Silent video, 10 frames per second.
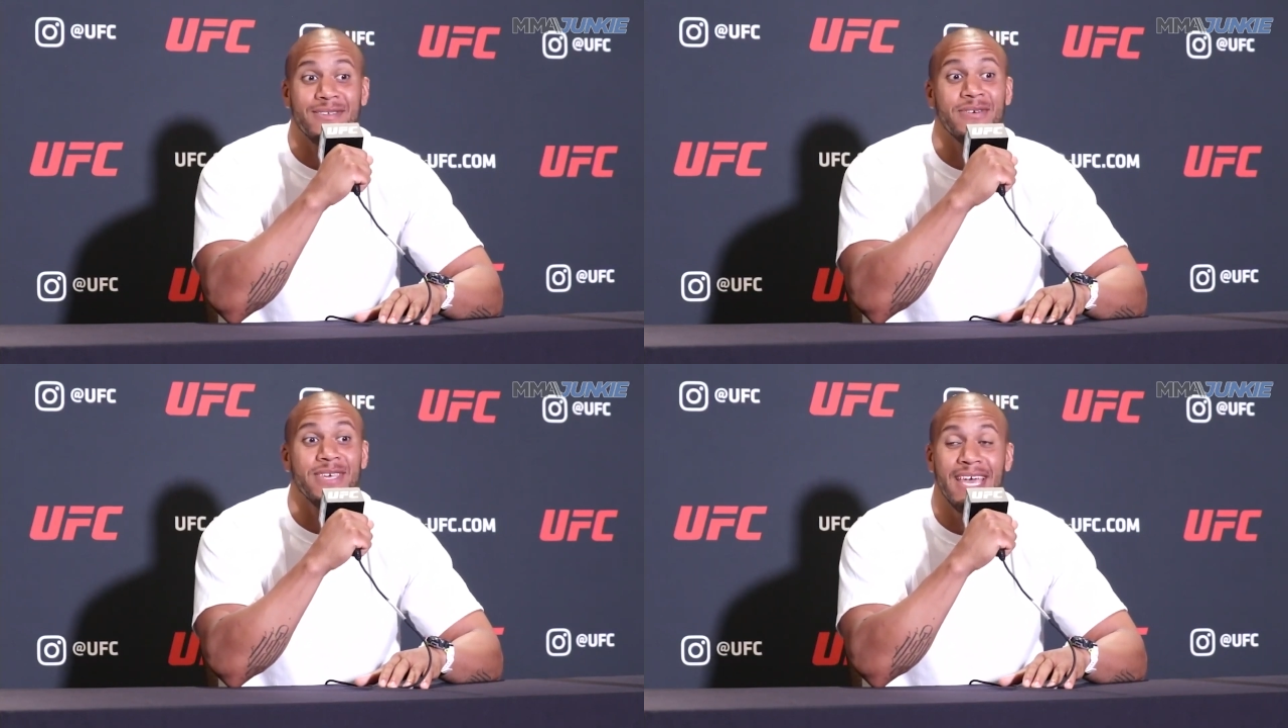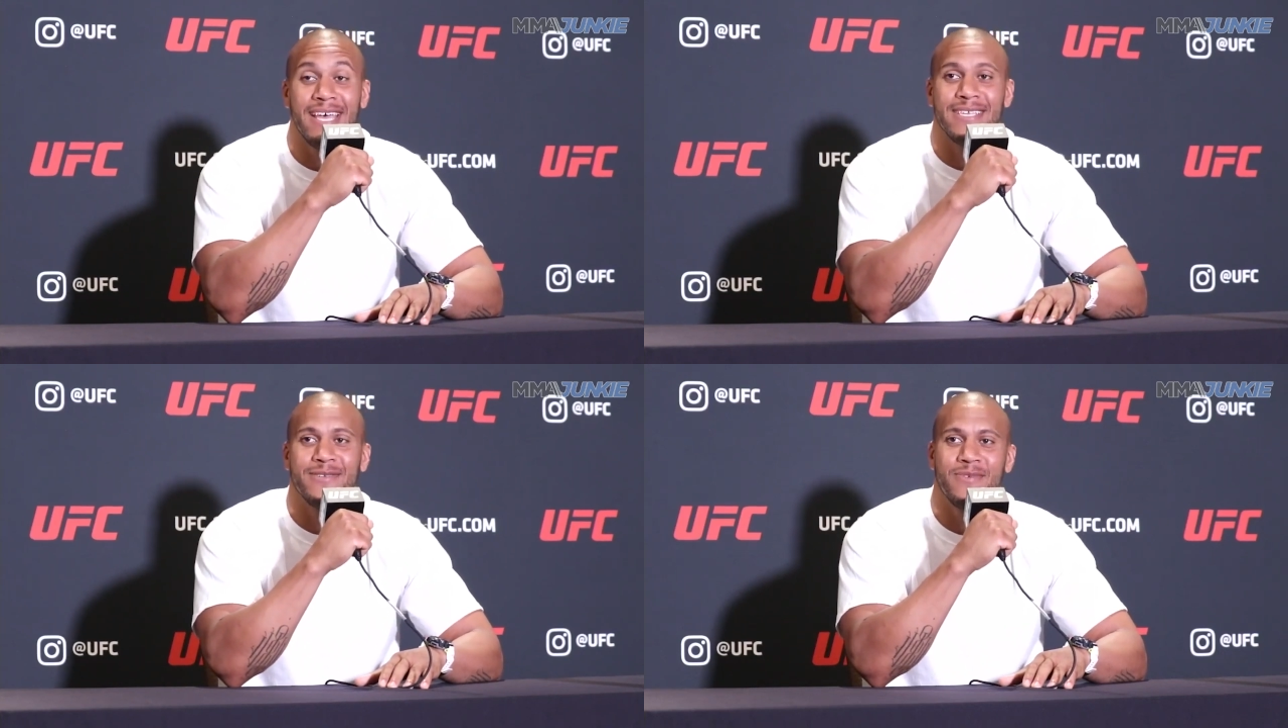So
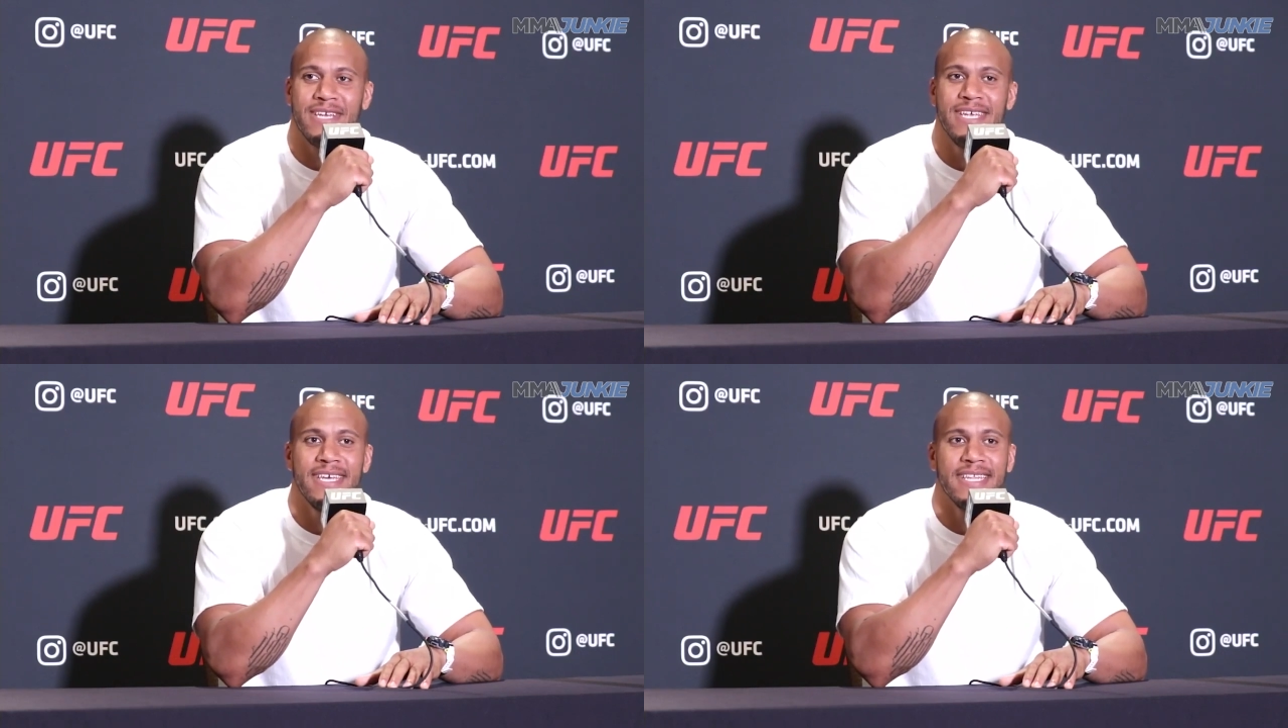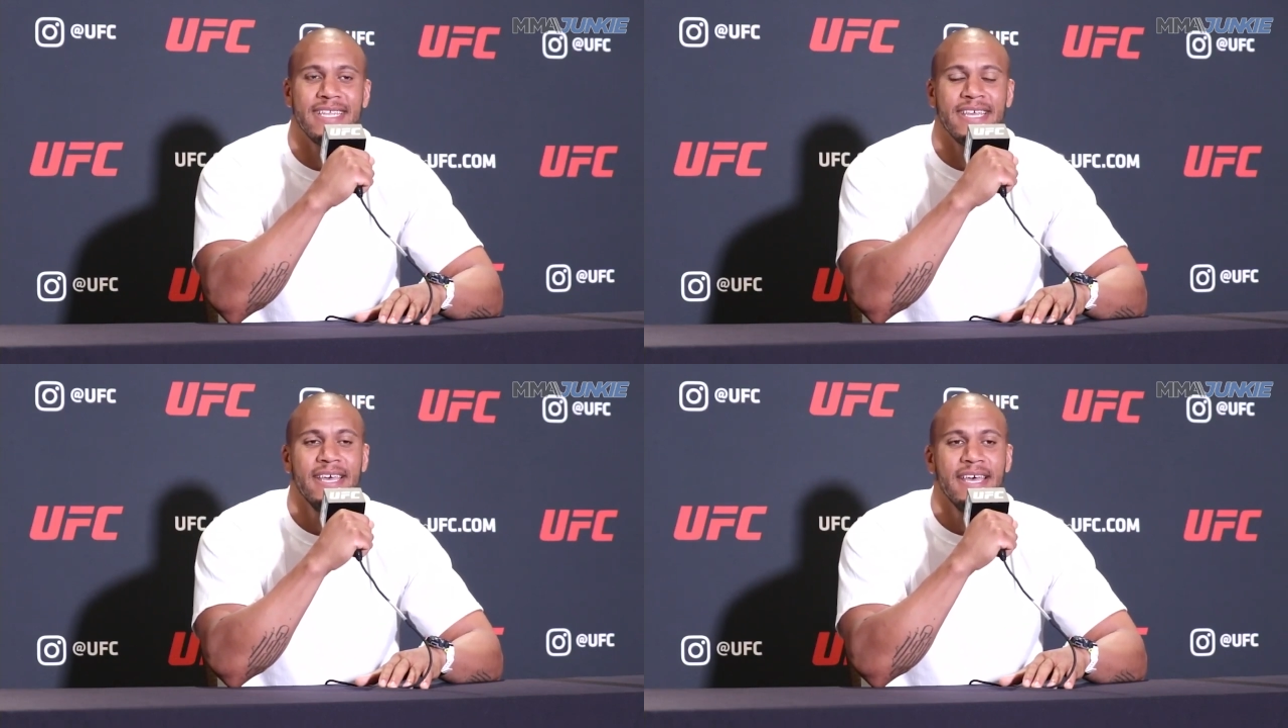yes, we did it,